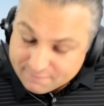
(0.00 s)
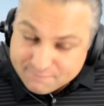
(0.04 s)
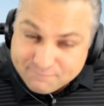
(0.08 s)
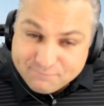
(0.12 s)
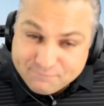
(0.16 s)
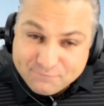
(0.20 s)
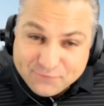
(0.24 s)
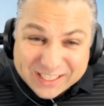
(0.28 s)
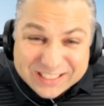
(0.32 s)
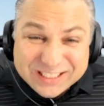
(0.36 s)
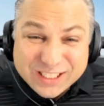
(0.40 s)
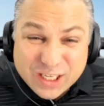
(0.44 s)

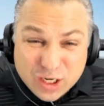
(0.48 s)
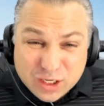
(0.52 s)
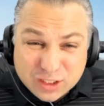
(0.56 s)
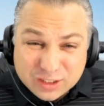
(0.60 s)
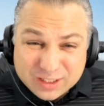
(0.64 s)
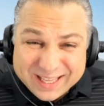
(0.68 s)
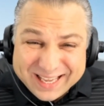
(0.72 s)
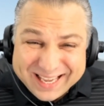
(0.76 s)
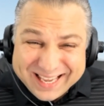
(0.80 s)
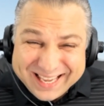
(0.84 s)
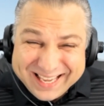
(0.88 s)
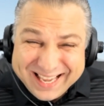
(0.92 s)

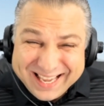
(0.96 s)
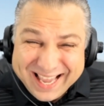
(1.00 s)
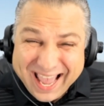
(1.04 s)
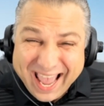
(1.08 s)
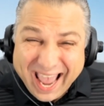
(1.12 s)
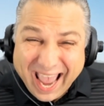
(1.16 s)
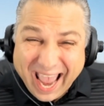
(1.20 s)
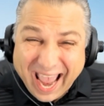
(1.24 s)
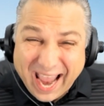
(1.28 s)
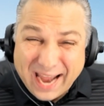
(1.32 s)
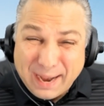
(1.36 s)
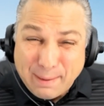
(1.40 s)
Physically
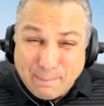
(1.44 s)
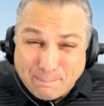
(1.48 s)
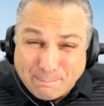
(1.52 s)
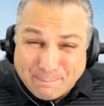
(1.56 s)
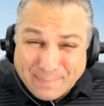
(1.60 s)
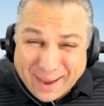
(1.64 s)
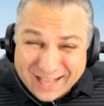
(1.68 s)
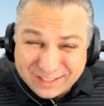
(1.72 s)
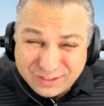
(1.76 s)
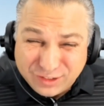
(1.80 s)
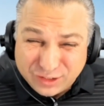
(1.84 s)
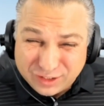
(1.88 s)
and
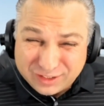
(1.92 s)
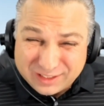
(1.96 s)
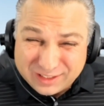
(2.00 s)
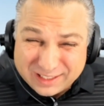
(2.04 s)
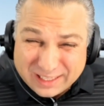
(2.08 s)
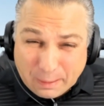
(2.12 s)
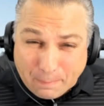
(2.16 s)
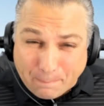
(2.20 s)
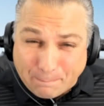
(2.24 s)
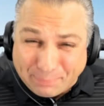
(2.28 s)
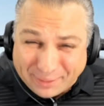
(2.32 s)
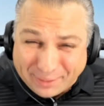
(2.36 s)

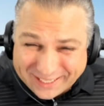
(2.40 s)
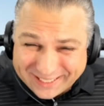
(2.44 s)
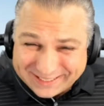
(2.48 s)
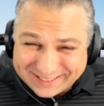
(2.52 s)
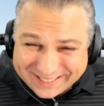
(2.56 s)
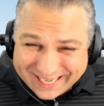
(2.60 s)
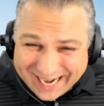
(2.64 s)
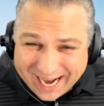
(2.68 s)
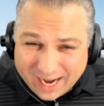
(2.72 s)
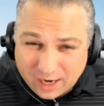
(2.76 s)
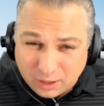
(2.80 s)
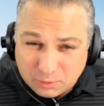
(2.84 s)
mentally beat
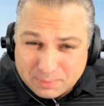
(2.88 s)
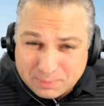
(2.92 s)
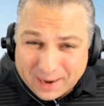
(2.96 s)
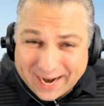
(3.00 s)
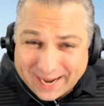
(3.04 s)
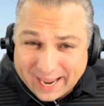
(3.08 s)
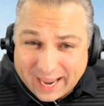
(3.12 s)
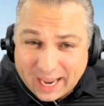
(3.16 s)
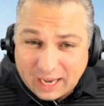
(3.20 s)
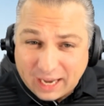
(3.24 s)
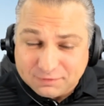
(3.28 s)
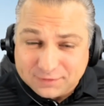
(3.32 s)
down
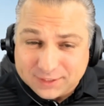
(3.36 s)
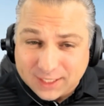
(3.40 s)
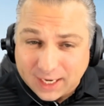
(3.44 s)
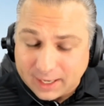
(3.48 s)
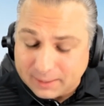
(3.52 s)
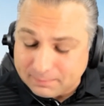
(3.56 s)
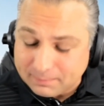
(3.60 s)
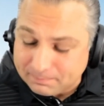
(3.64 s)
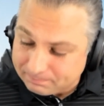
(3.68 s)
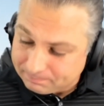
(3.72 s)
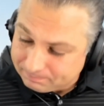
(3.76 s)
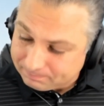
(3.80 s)
by
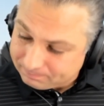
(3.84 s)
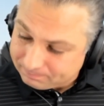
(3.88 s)
halftime.